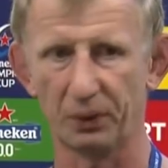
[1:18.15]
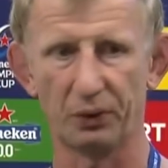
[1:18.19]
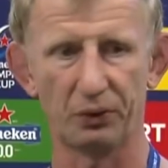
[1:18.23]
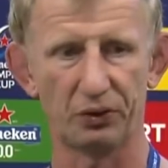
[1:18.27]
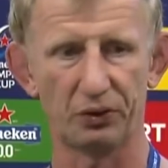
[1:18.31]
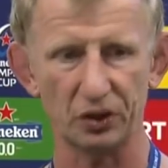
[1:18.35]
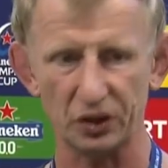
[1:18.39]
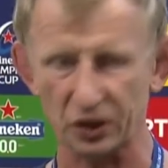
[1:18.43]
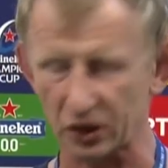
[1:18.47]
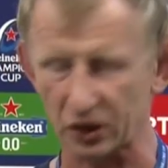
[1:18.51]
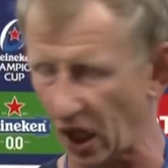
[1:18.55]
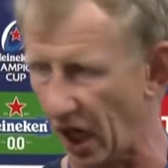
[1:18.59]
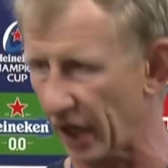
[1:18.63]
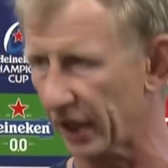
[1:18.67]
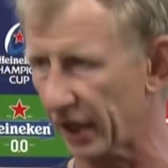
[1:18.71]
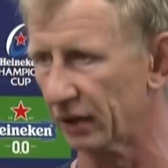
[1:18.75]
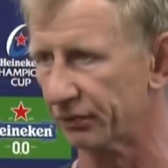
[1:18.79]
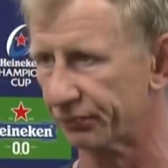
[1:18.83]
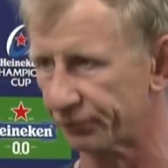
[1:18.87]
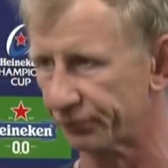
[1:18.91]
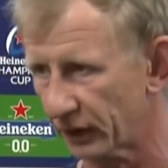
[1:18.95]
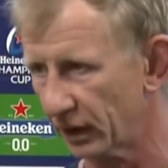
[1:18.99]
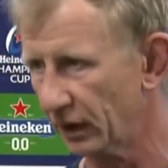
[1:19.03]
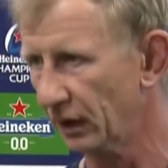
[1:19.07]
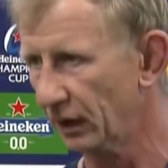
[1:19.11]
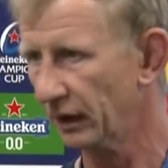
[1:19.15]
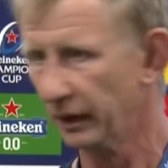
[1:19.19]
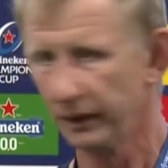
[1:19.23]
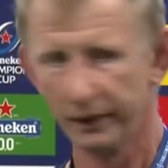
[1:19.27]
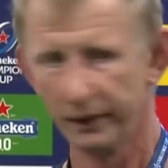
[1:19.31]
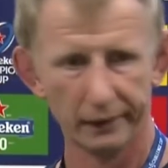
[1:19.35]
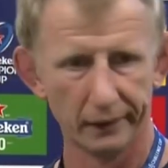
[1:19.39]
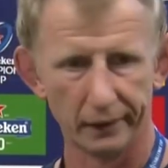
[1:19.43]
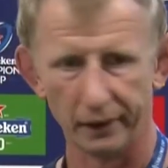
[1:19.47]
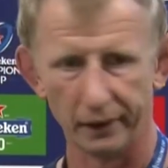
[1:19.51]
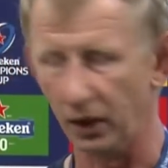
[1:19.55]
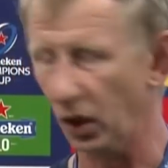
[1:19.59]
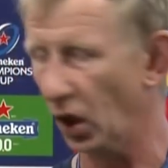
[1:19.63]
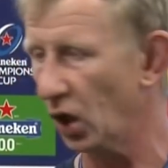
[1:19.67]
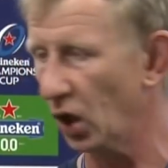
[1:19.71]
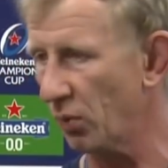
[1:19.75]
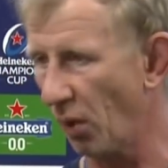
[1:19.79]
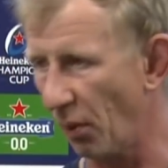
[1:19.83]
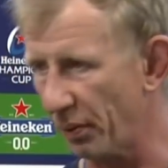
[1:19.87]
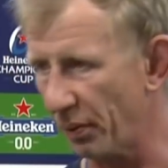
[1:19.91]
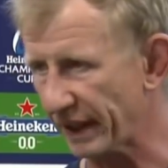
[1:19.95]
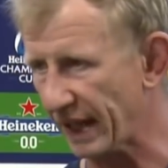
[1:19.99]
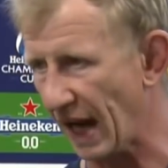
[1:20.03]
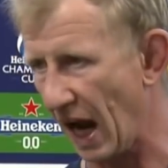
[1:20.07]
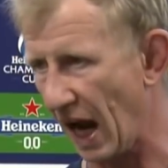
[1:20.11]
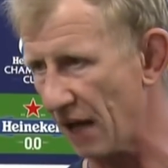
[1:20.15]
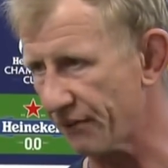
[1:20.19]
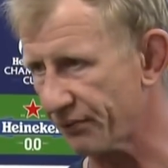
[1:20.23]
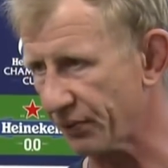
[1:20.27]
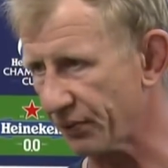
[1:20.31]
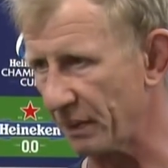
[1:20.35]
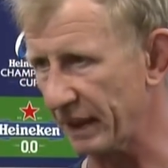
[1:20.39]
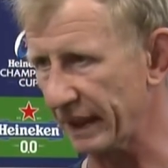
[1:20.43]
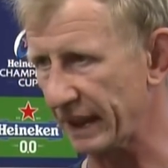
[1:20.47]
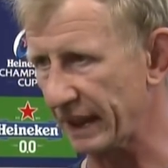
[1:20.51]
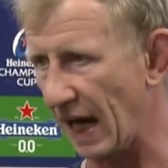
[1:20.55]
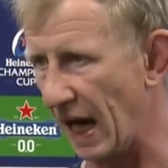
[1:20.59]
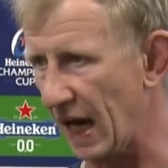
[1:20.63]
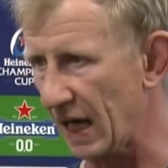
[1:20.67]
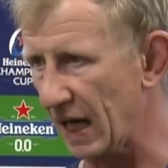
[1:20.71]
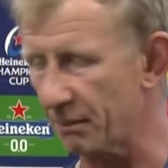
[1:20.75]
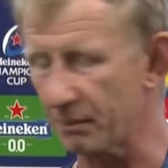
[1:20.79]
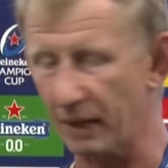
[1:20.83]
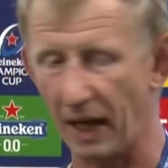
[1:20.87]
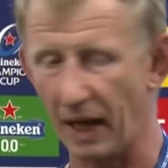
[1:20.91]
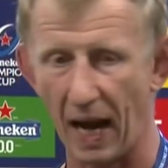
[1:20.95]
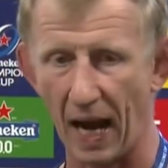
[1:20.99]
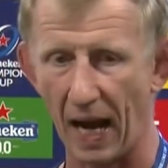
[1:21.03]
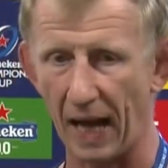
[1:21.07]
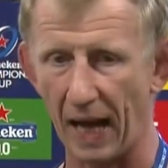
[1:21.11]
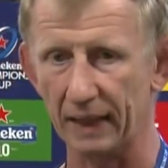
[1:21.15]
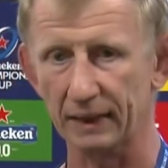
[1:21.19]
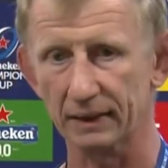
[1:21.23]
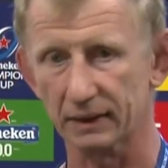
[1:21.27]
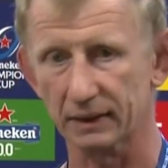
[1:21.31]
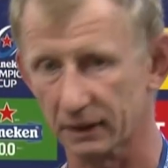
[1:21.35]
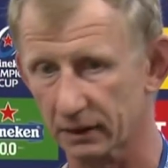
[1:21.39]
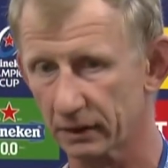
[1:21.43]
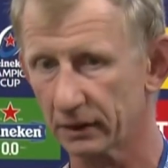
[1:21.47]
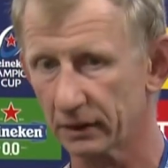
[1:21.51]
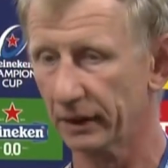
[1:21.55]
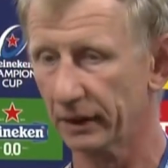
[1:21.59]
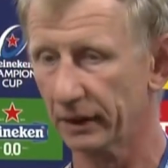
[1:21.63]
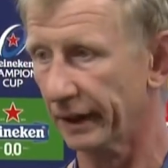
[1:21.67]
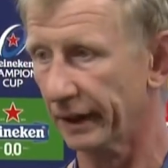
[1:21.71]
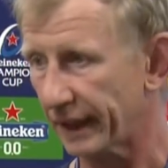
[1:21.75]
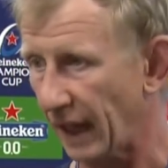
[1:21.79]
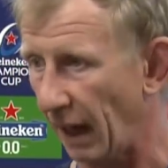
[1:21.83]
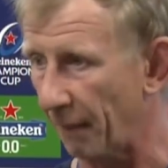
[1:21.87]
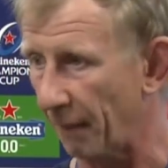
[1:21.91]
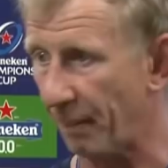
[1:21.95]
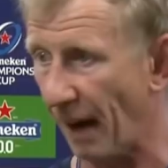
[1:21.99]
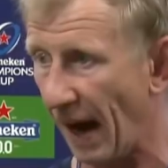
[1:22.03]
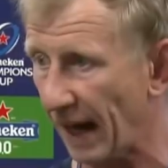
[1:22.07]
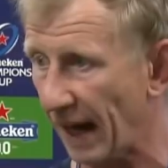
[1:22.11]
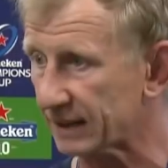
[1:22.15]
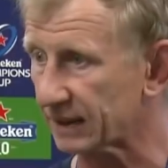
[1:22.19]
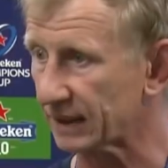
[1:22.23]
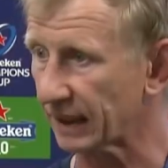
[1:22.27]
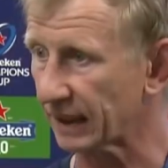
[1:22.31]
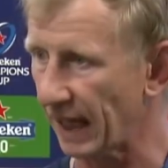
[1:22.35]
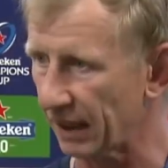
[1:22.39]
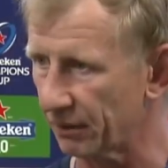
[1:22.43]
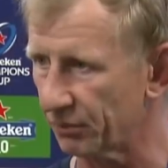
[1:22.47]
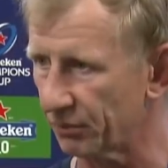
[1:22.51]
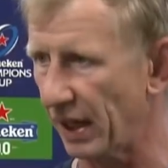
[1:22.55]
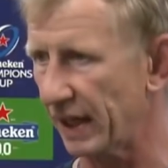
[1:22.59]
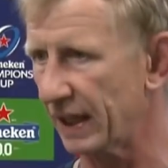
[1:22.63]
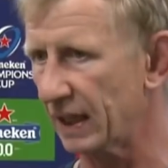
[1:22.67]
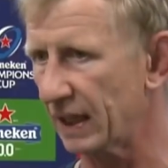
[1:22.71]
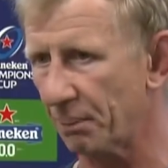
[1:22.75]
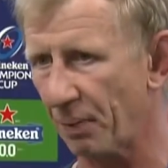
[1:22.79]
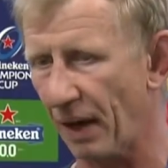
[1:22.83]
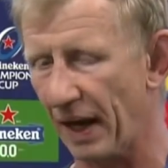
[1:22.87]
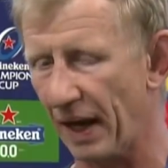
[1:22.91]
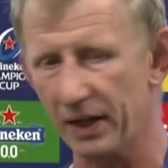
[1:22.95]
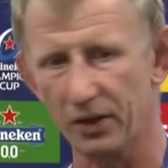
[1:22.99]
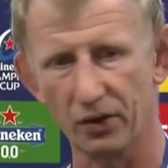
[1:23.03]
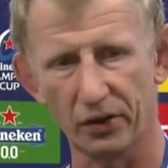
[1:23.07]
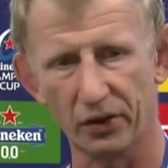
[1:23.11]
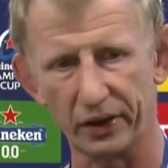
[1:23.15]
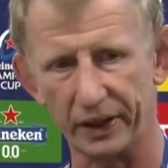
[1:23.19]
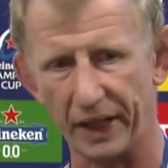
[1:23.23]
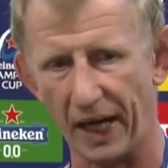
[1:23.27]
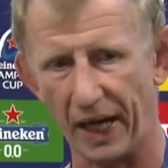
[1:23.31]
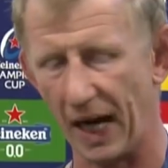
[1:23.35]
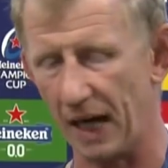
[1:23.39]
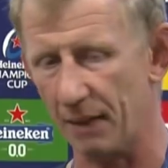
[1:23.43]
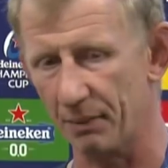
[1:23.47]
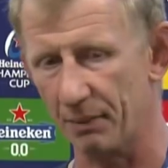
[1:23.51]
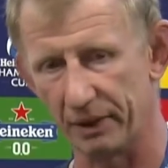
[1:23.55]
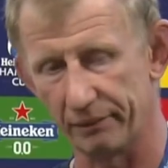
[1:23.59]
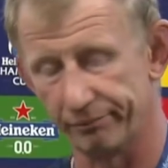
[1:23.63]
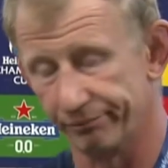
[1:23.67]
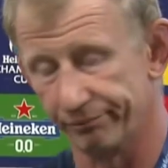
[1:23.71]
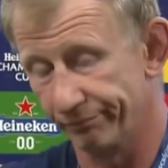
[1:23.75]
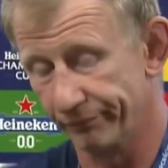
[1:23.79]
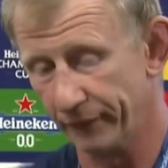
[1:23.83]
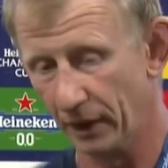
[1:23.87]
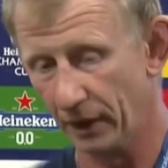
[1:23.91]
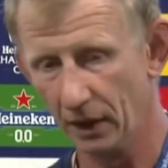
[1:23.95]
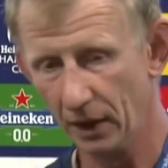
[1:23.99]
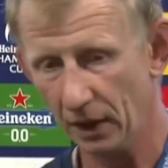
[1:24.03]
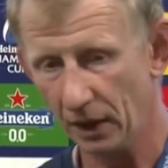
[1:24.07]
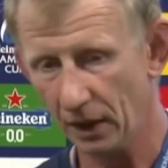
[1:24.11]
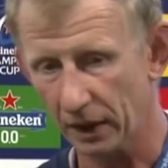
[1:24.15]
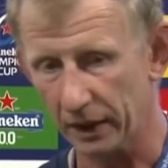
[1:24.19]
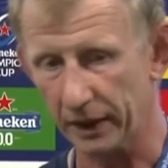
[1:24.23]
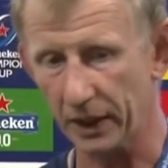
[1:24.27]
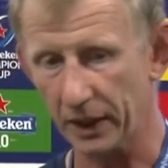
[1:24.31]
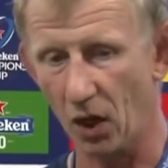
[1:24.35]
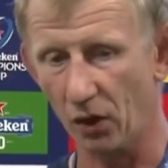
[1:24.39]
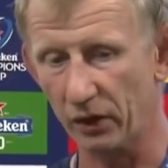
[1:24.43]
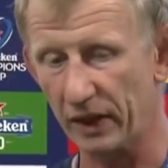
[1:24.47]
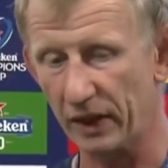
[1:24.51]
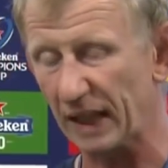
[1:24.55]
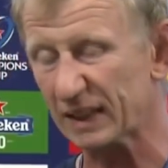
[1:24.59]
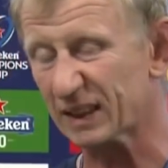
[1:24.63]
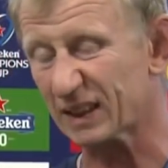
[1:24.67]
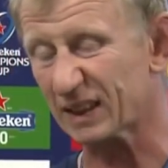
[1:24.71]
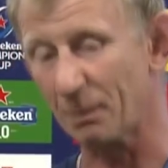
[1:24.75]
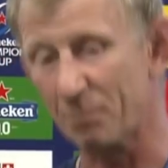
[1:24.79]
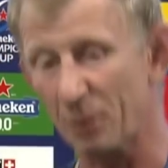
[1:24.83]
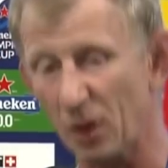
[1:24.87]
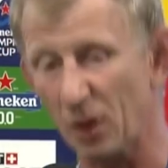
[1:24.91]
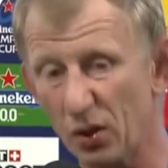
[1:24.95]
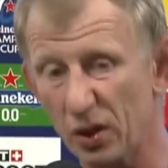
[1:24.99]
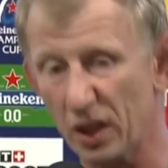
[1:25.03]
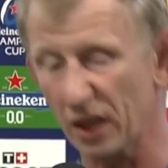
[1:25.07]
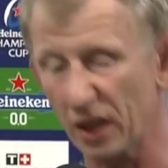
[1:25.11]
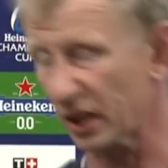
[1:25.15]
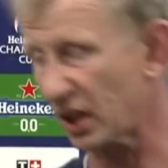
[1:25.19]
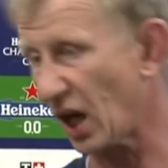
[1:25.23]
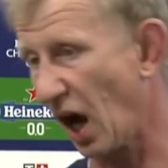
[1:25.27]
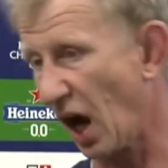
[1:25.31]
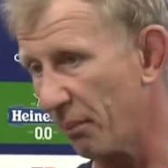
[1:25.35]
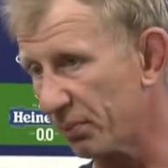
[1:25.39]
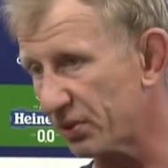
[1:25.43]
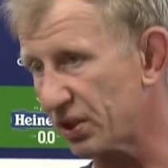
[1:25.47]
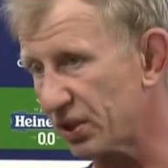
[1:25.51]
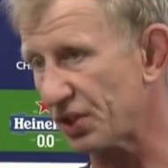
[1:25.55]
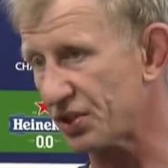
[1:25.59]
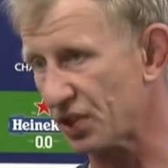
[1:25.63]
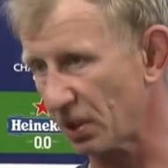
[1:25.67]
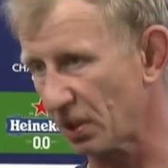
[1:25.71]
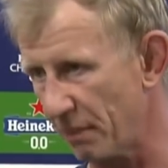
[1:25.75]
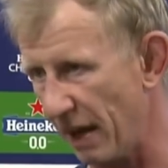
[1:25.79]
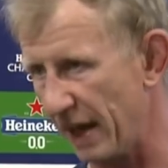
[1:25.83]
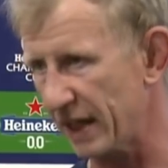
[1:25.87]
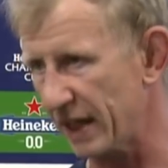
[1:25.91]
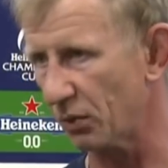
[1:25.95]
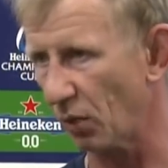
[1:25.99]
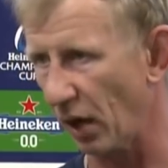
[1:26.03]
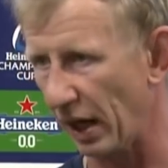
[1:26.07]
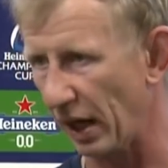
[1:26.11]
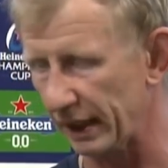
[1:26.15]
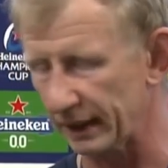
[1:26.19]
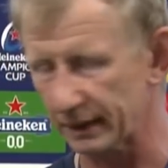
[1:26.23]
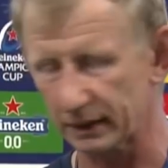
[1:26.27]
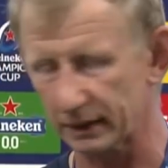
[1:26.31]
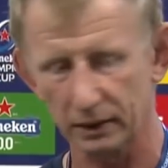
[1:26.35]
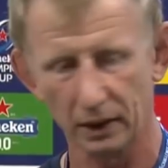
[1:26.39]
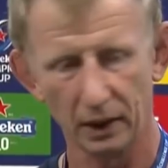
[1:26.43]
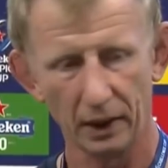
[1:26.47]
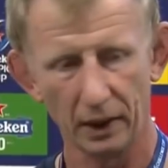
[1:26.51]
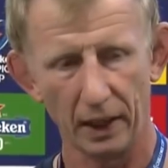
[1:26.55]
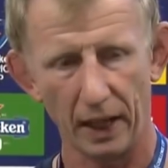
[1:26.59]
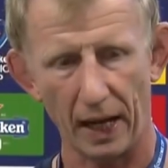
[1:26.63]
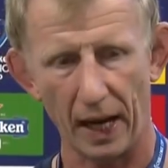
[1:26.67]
We've just got to learn what we can from the game and get back to getting ready to play another game. And you know that's the beauty of the competition in many ways.